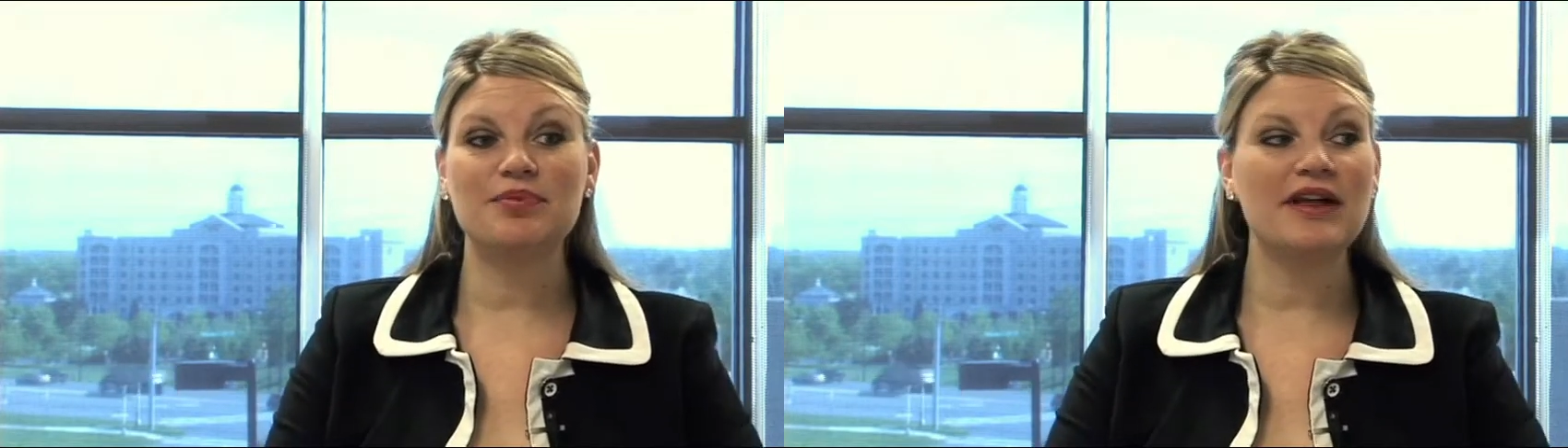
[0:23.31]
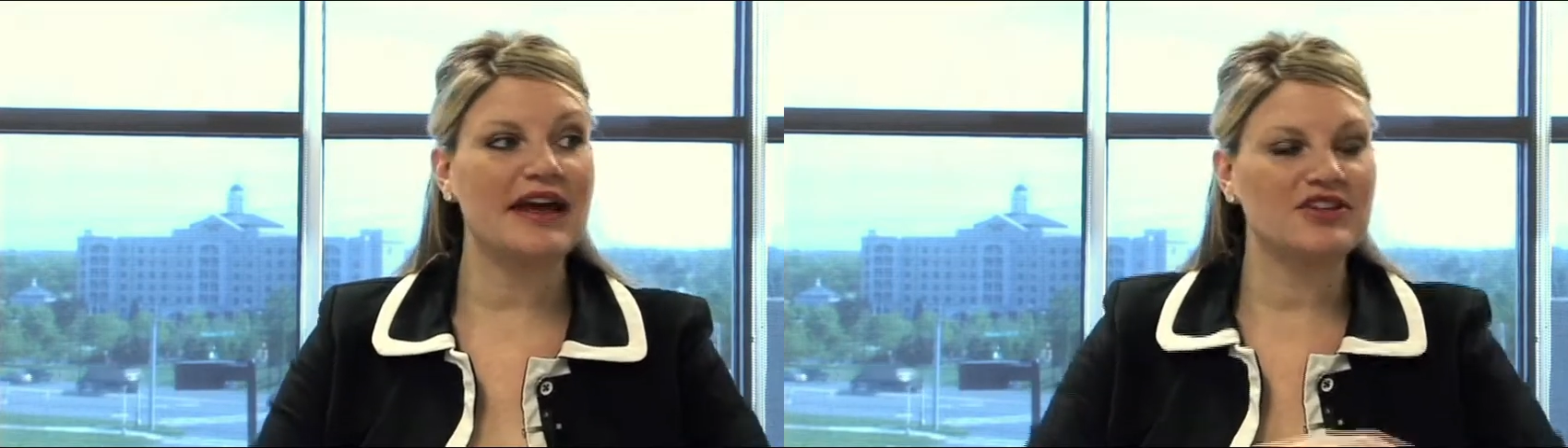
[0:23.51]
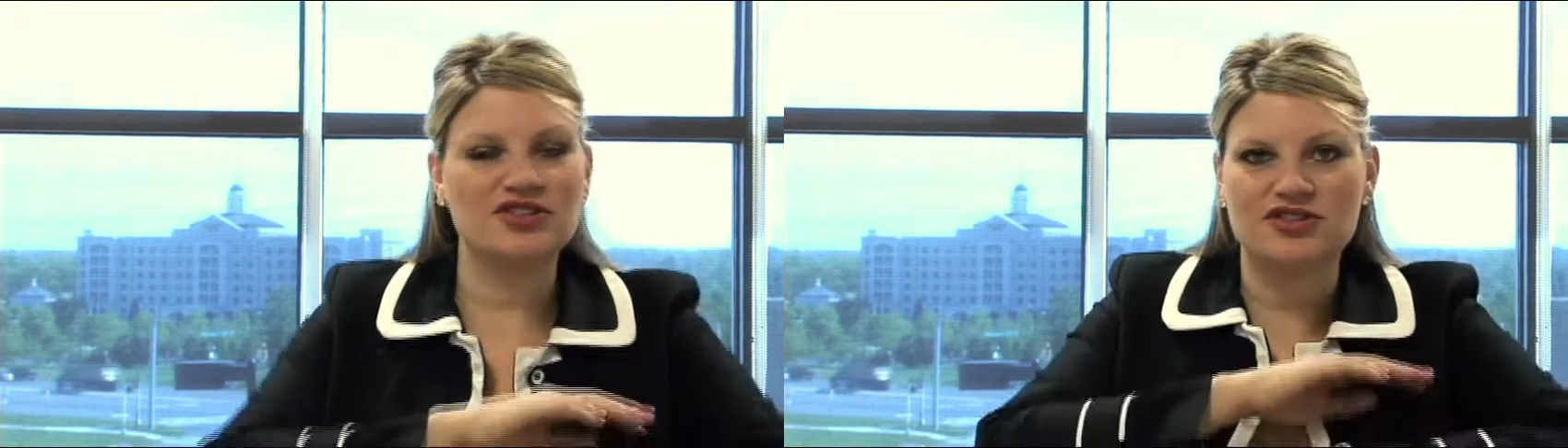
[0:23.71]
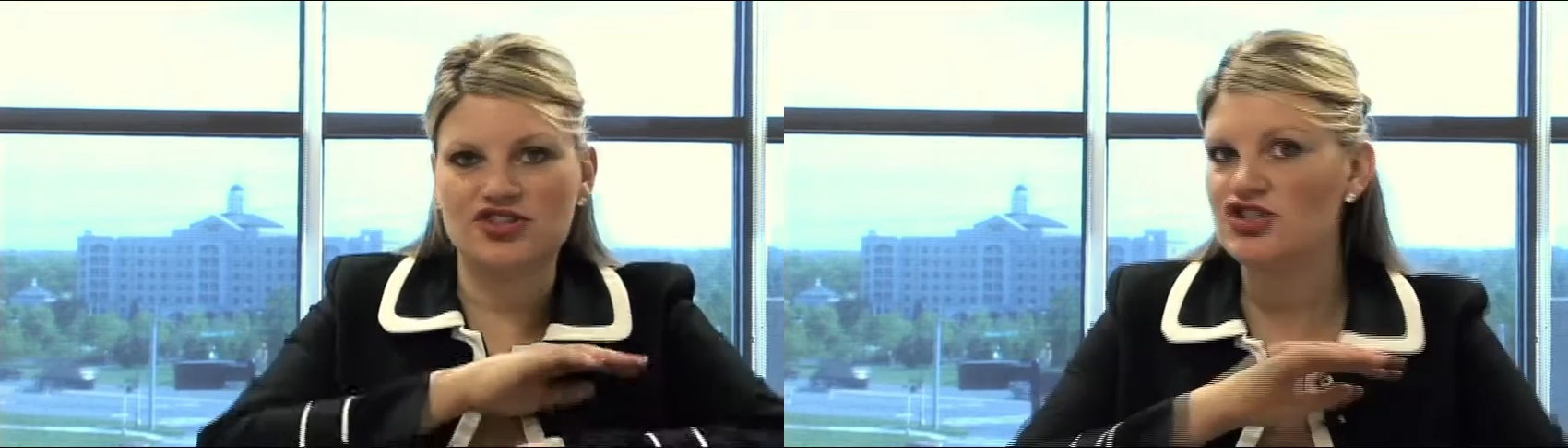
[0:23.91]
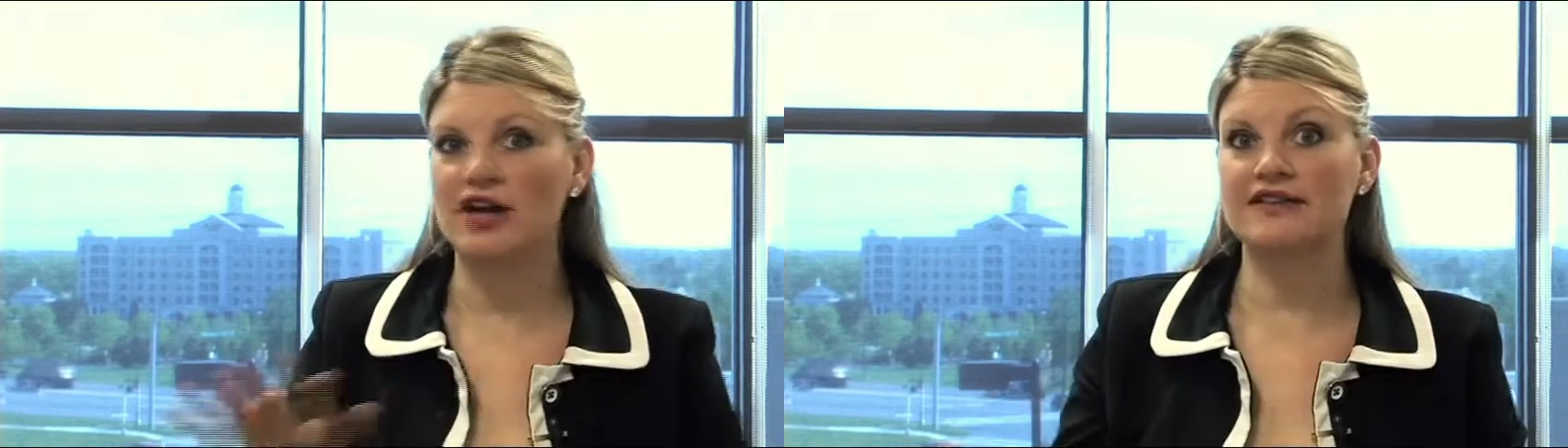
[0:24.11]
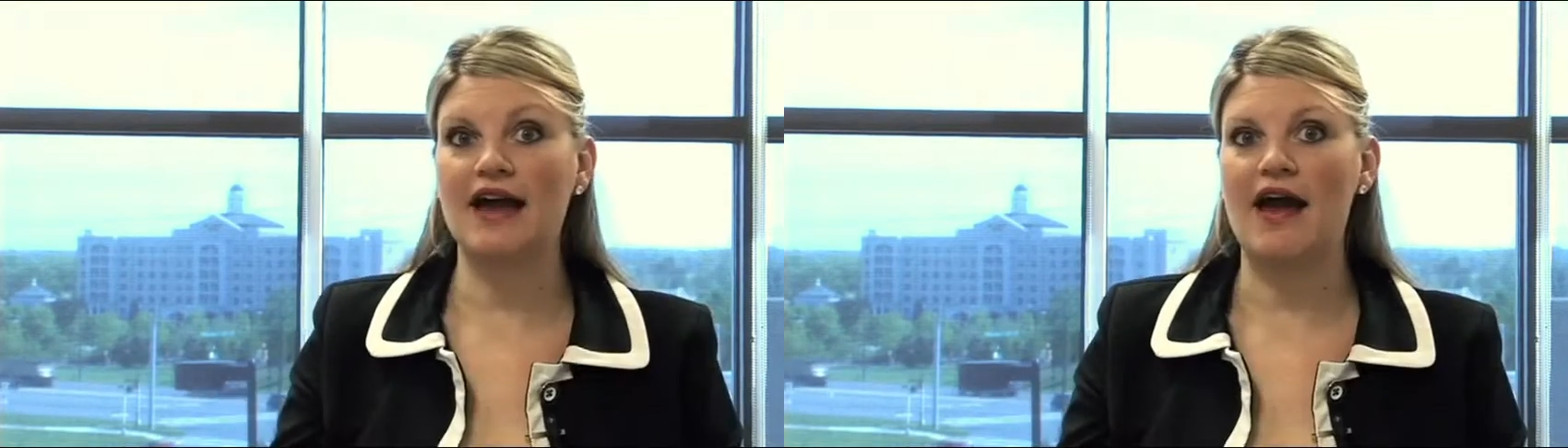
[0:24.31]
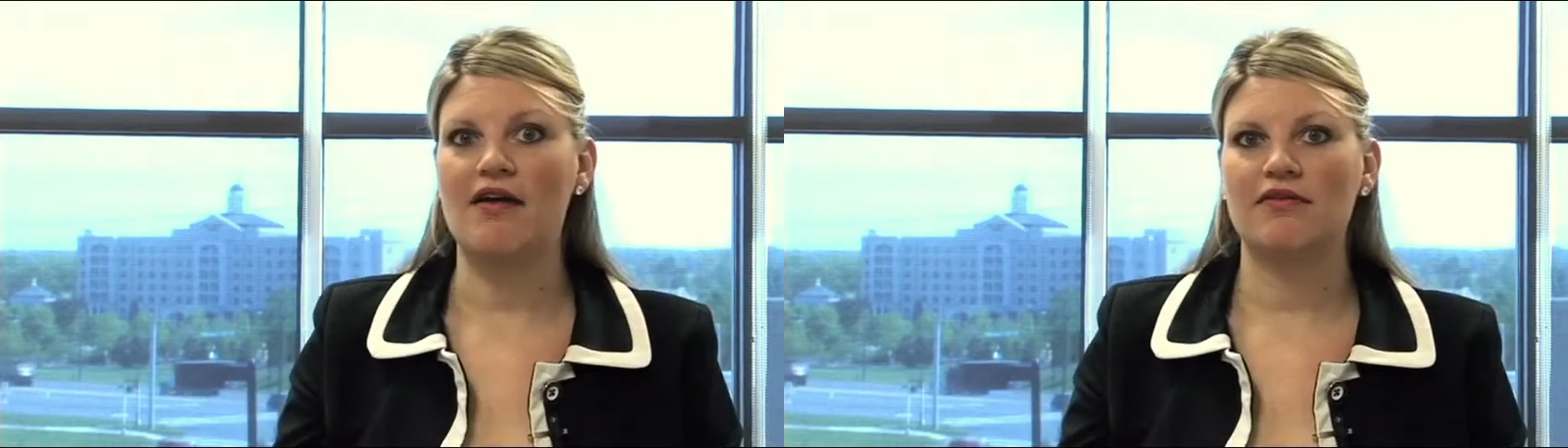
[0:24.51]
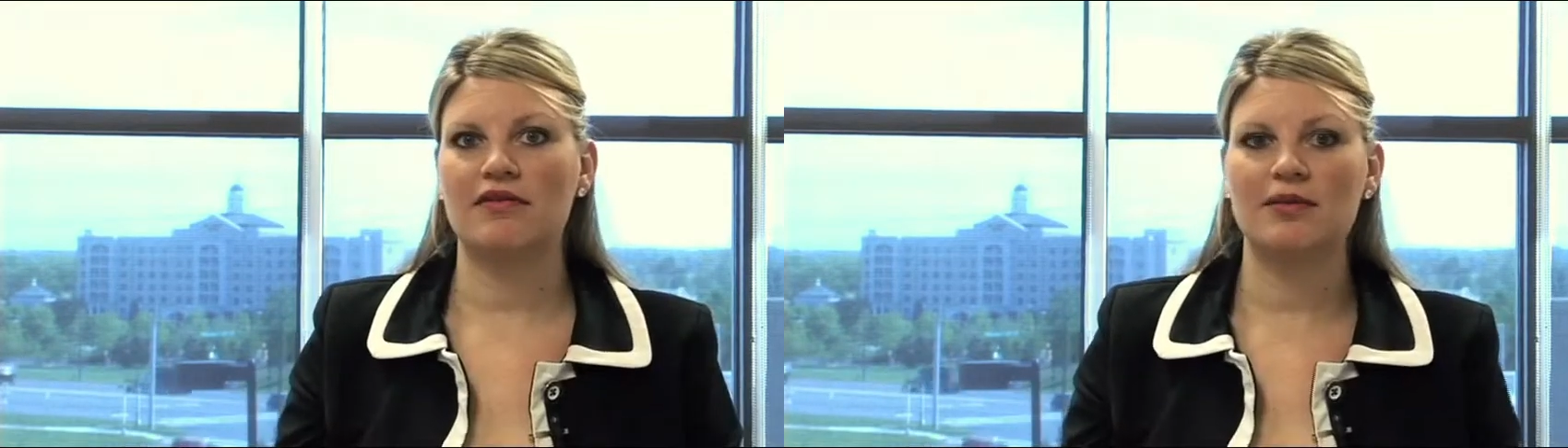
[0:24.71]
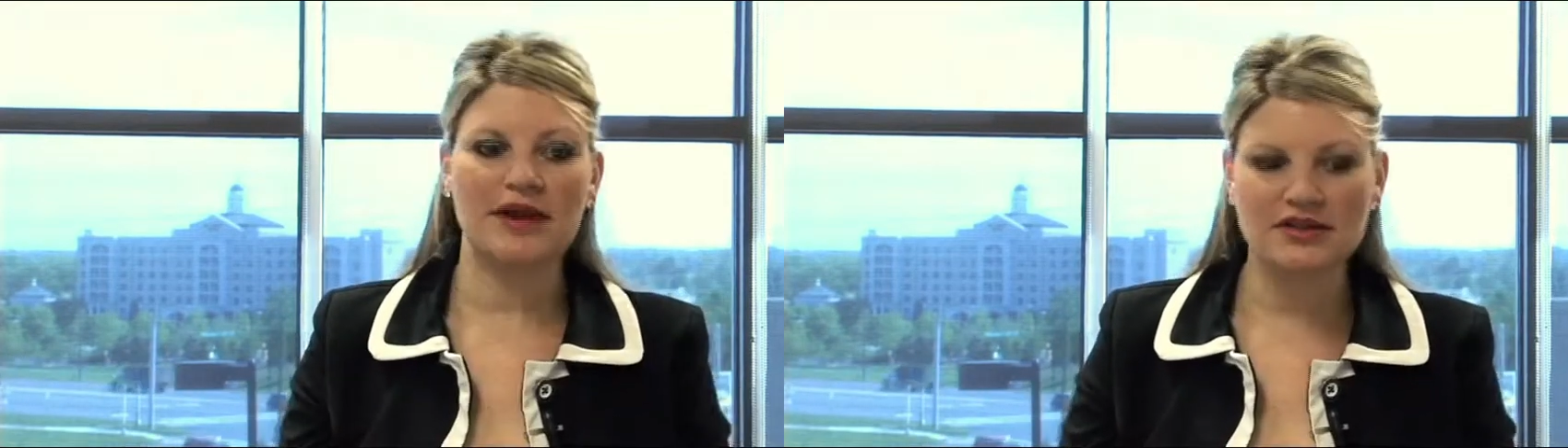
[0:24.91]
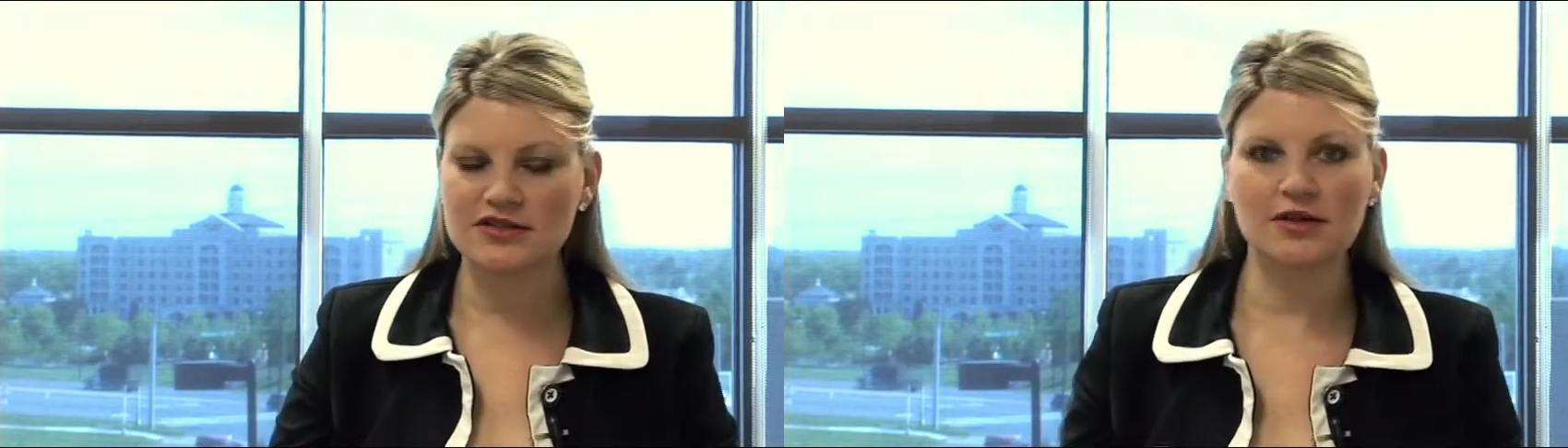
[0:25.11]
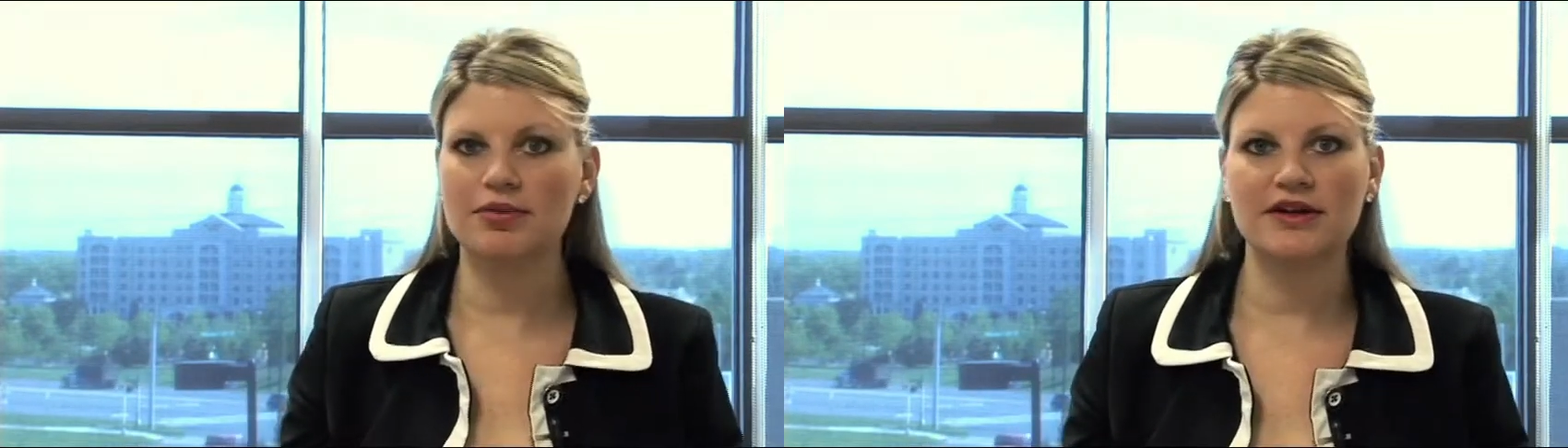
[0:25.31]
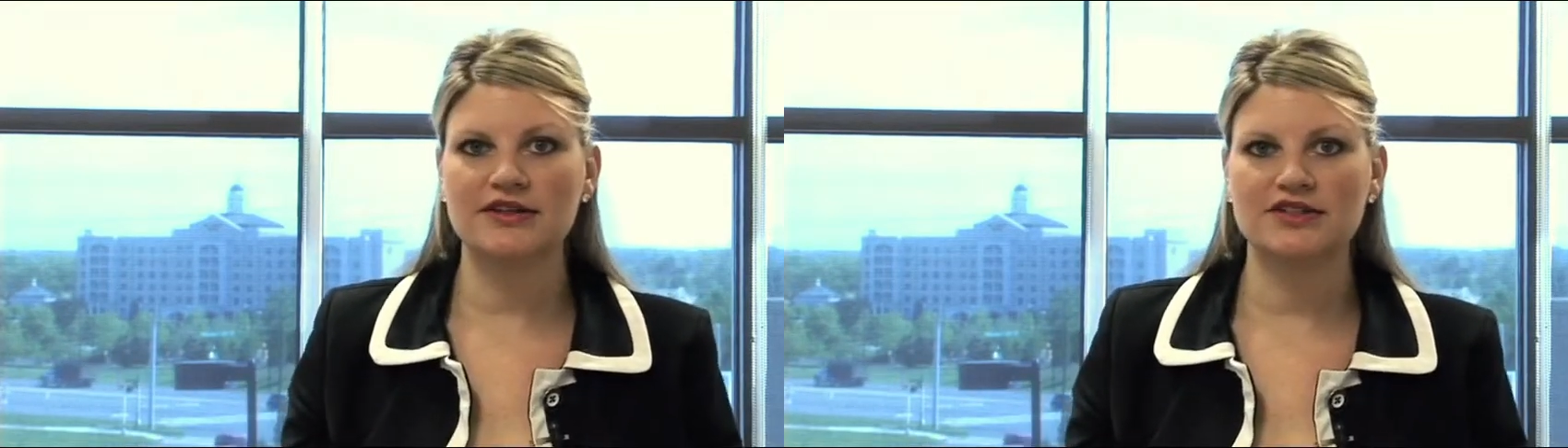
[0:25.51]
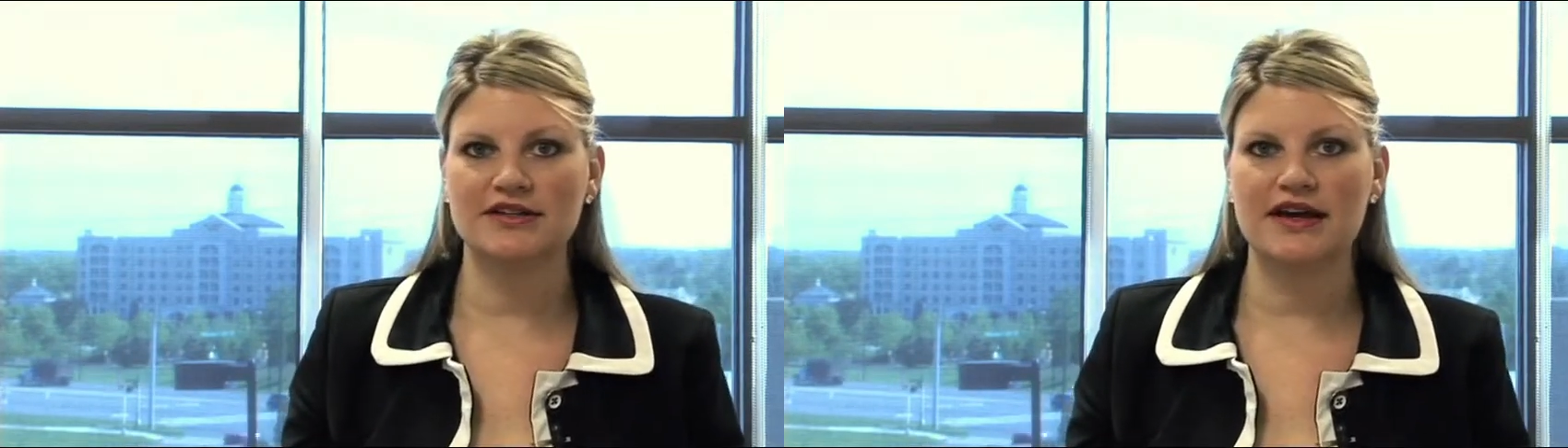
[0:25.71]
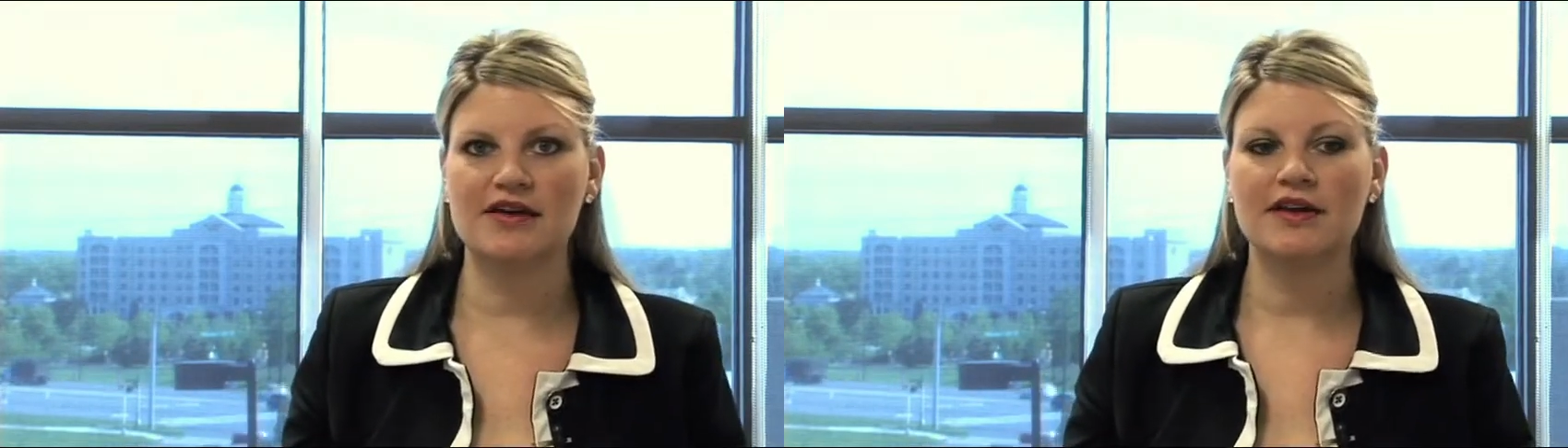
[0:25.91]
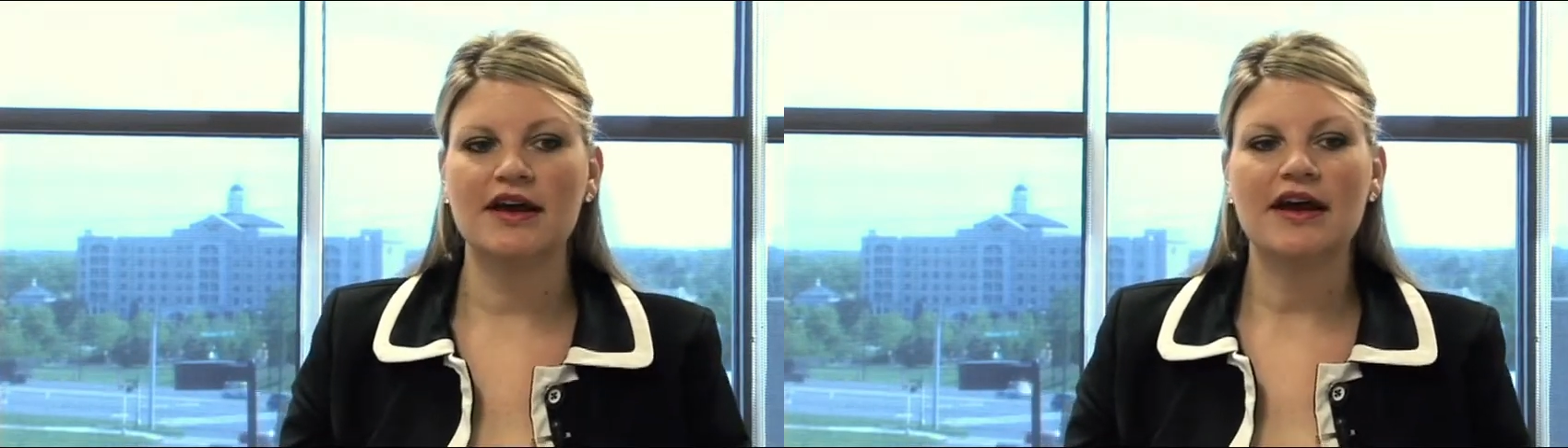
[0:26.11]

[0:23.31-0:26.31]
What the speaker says: plant just shut down. I mean, it just completely shut down.